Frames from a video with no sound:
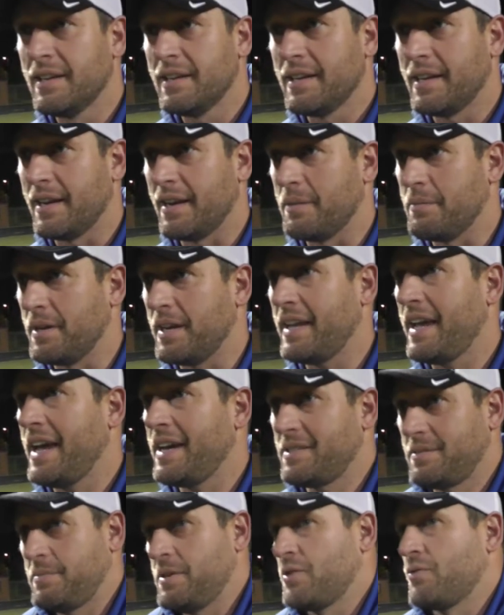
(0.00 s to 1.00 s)
you know, but it
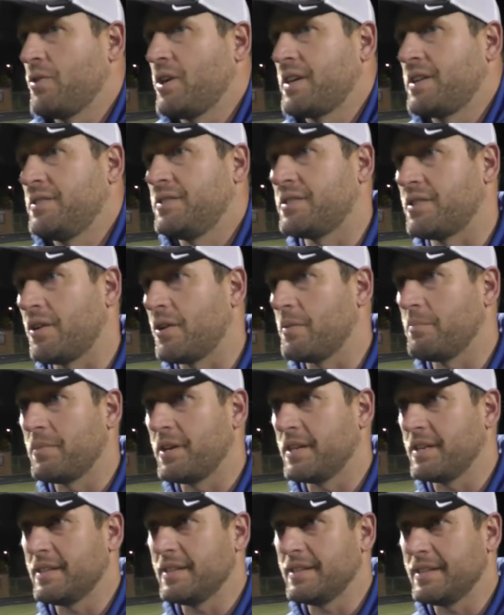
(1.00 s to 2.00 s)
has been a rocky start.
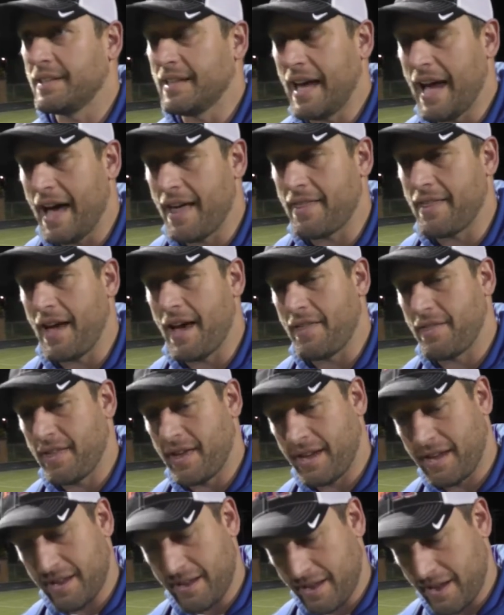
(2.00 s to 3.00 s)
But I
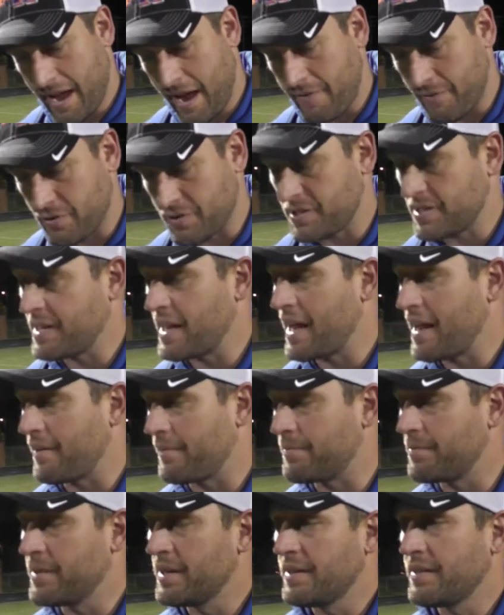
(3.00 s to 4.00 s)
think every
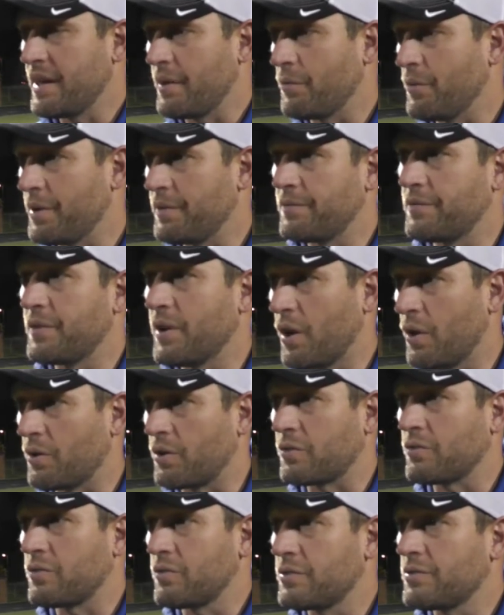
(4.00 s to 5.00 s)
step that we've
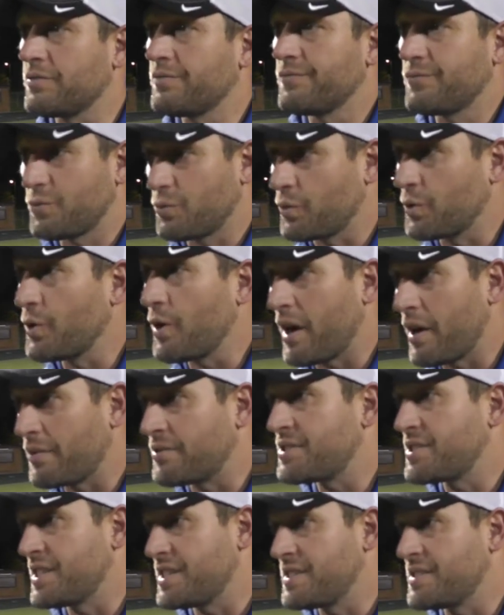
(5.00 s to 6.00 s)
gone through
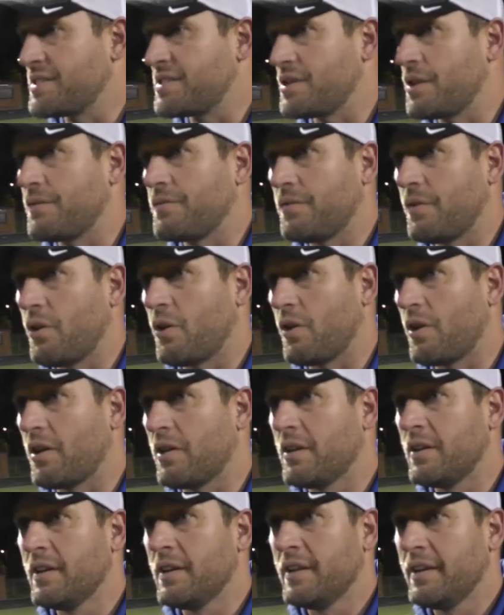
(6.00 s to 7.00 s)
our season so
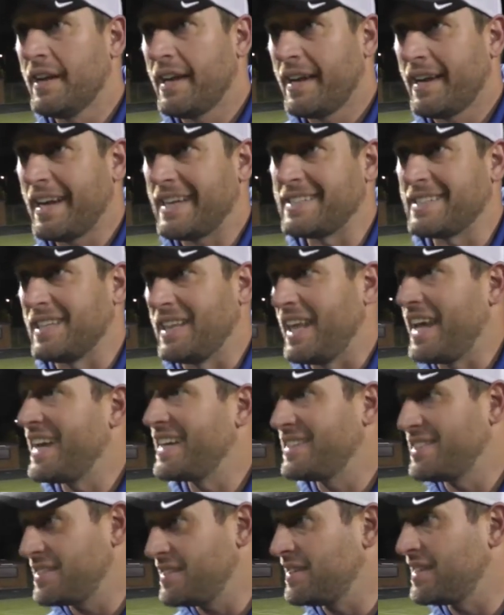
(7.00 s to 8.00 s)
far has
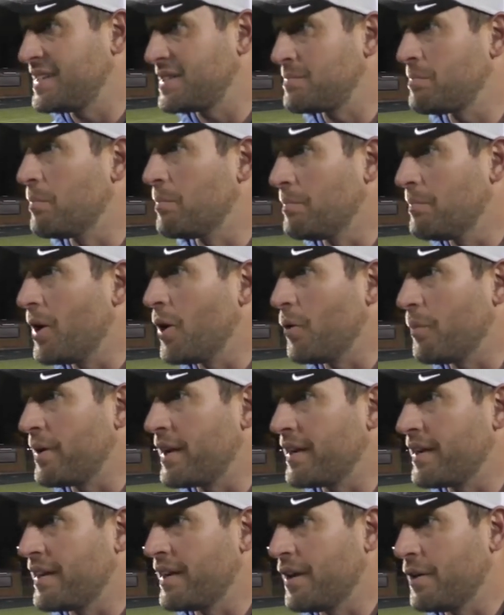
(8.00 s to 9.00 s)
led to this
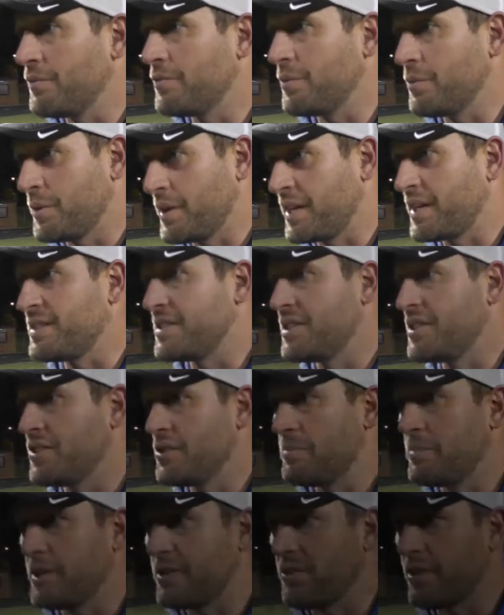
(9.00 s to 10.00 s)
moment. And hopefully we
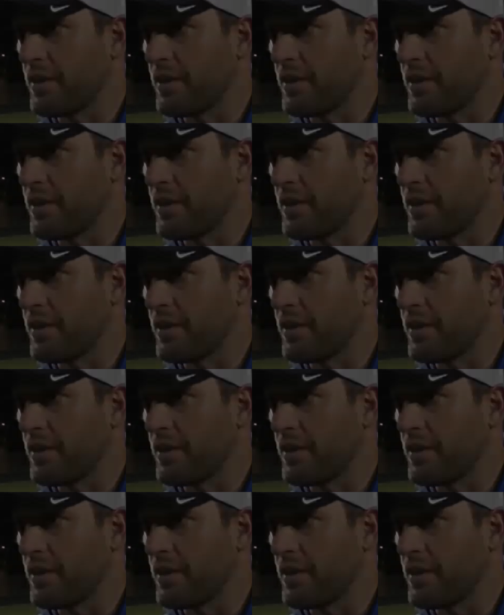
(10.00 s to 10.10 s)
continue to build